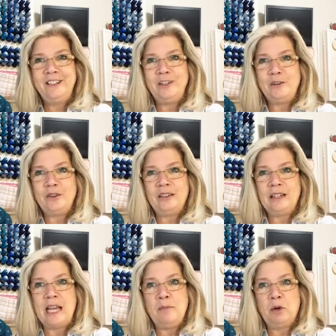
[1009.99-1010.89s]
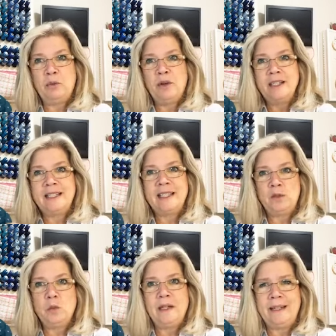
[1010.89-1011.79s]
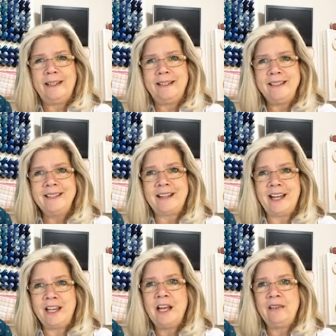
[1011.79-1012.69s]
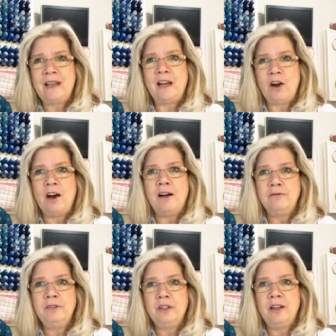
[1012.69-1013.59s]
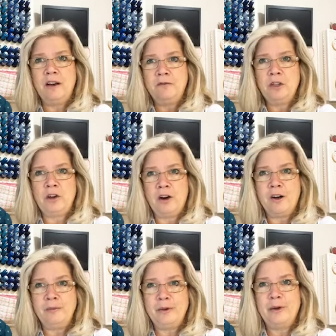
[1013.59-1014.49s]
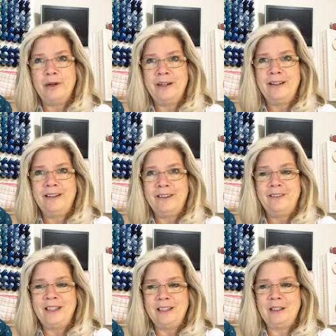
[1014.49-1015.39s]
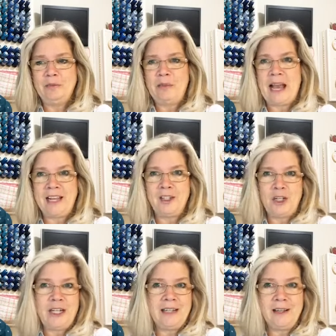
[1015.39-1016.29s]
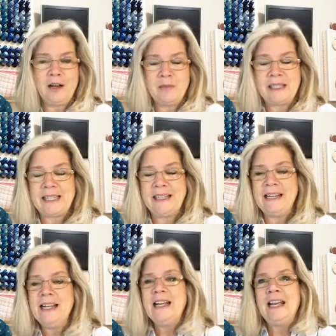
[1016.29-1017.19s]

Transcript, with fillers: you know, the label where it says what it is, I cut that off the, off of the cardboard that the packaging it comes in.